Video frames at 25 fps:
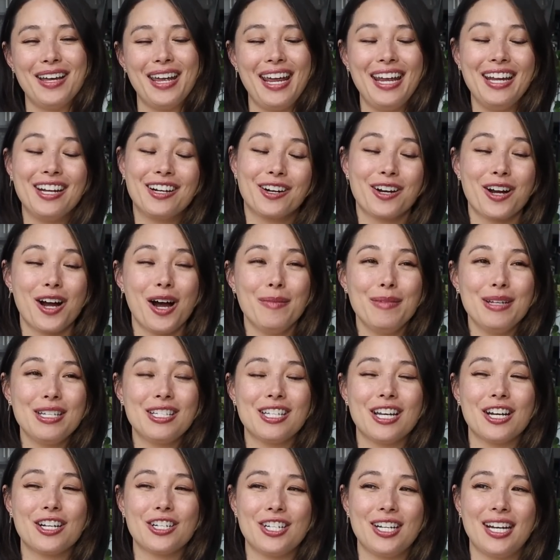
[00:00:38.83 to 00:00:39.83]
in our comment
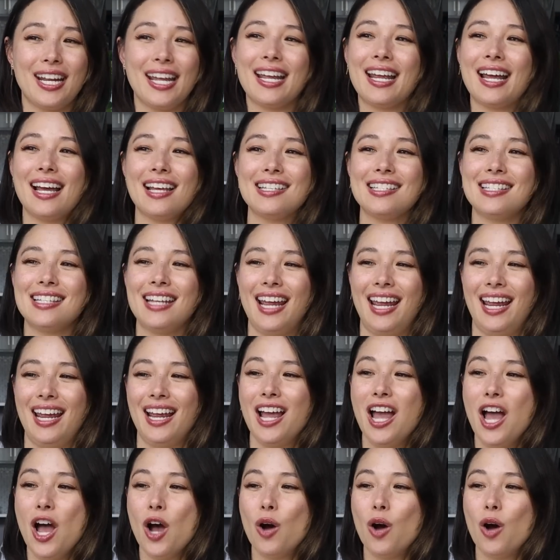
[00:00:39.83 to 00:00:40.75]
section, I guess, saying